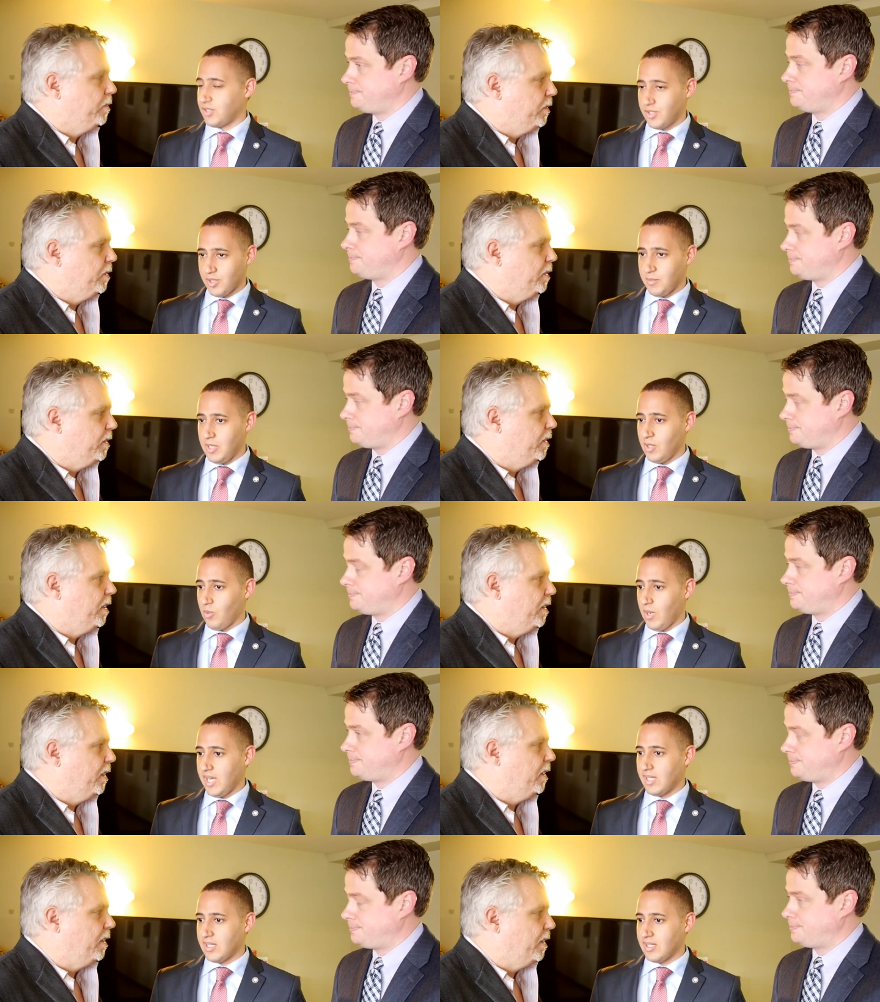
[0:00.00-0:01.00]
Speaker 1: shook me
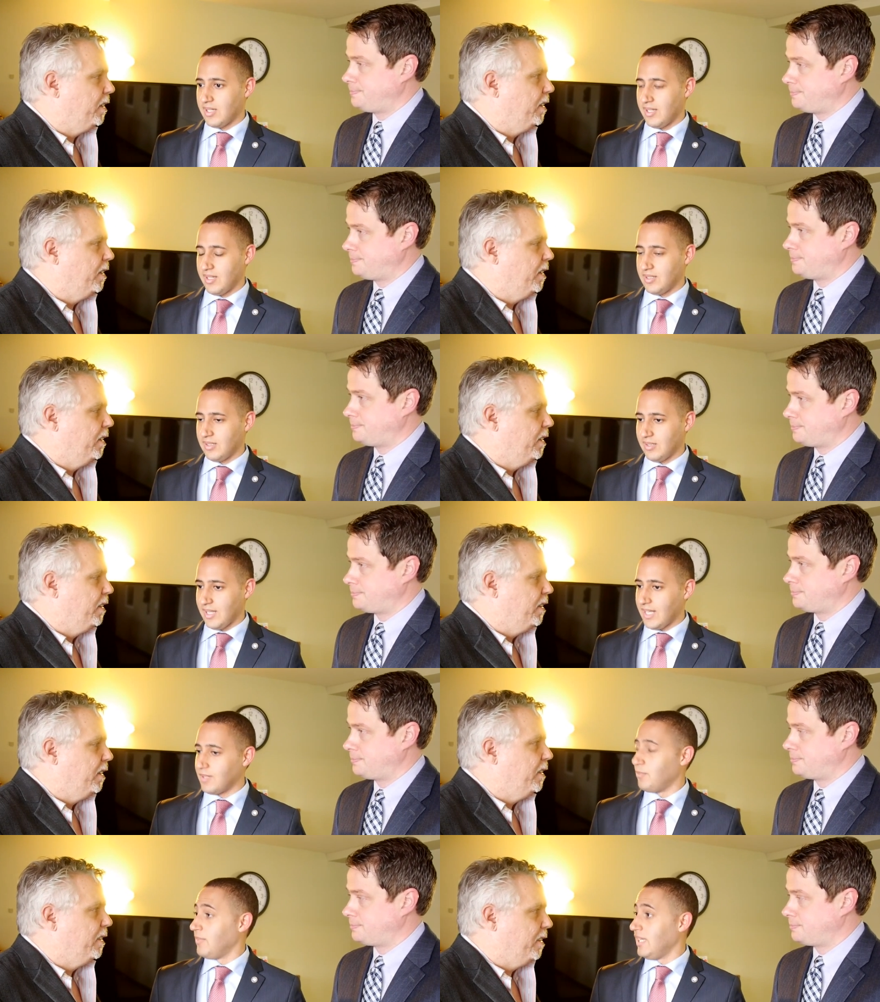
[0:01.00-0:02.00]
awake, and
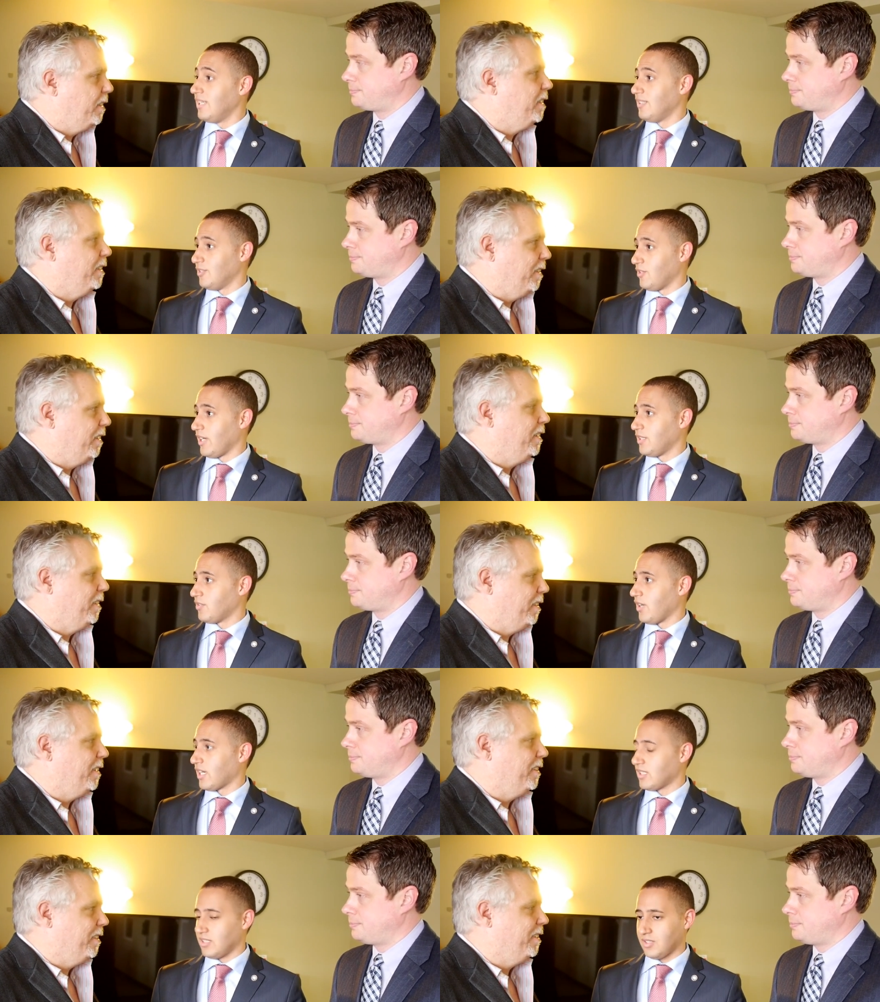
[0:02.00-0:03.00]
led me in the right
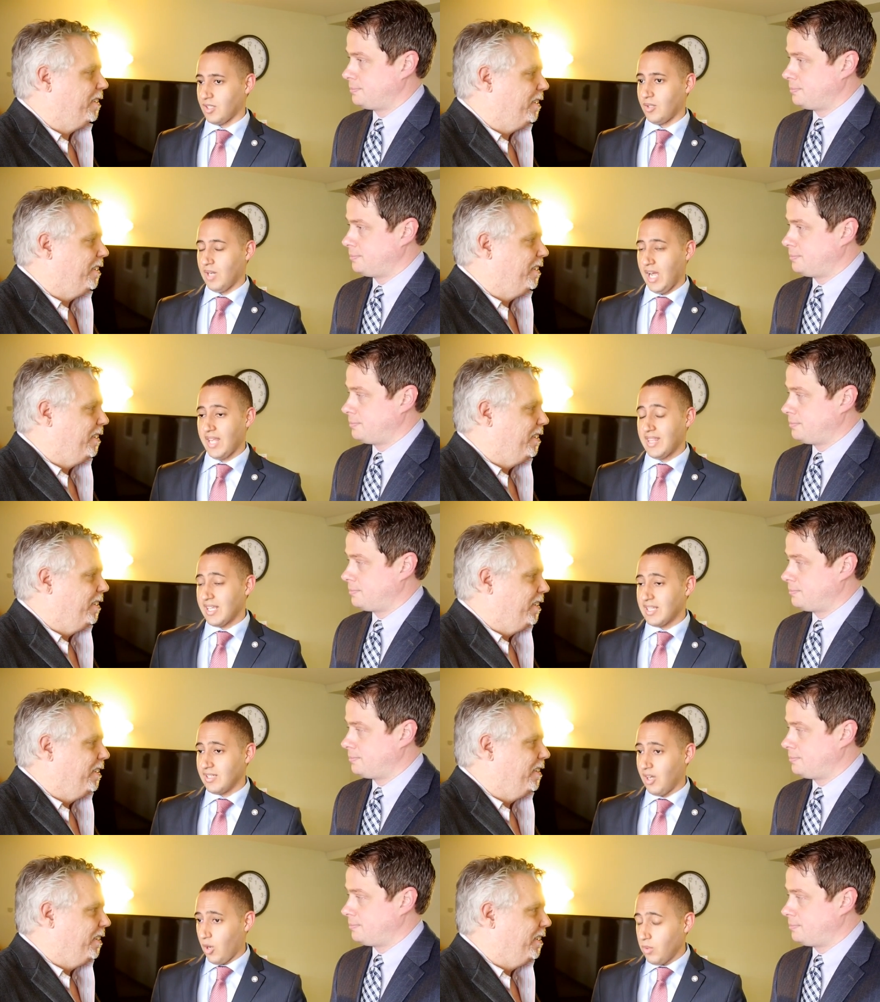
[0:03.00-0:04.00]
direction. So I
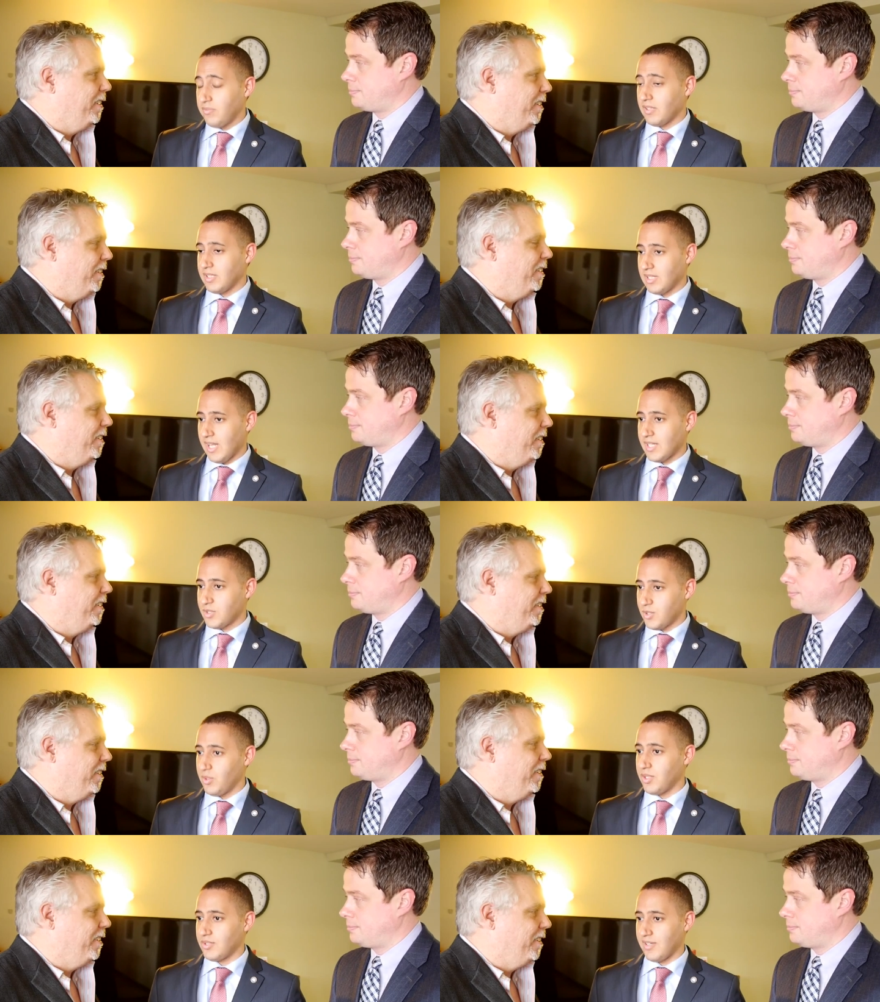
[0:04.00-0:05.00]
think, in the, hopefully, in the
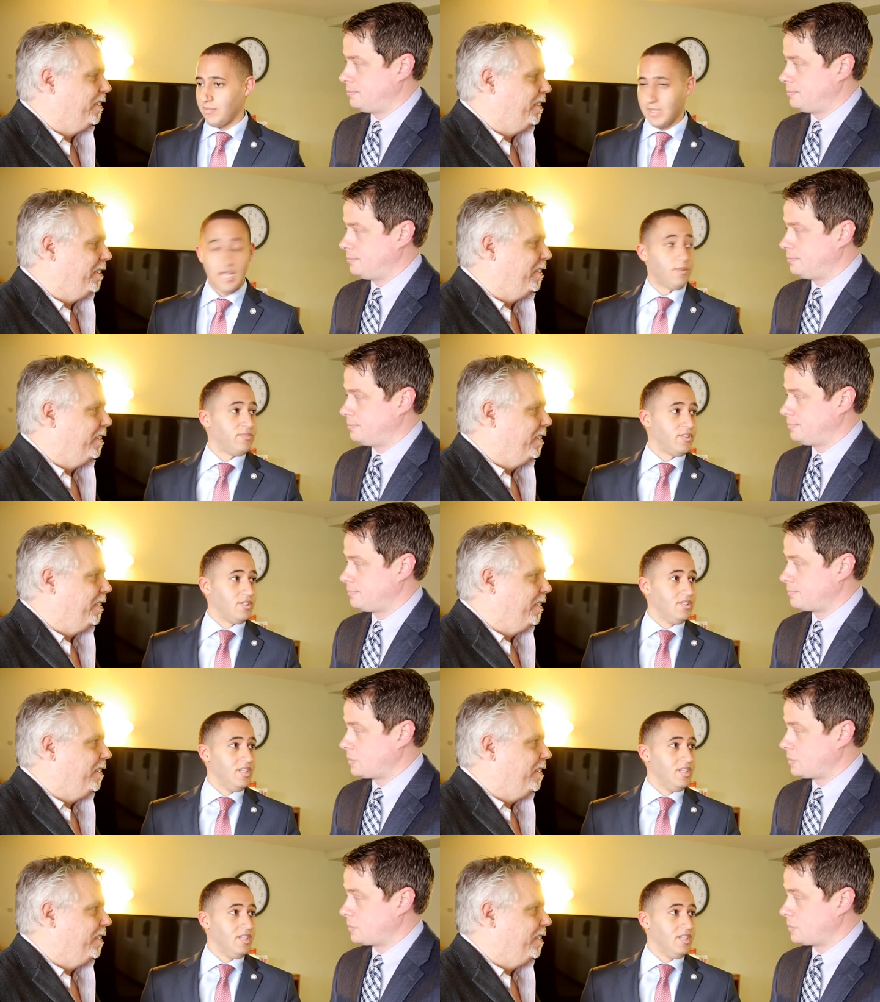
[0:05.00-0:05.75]
last two years, I've been helpful.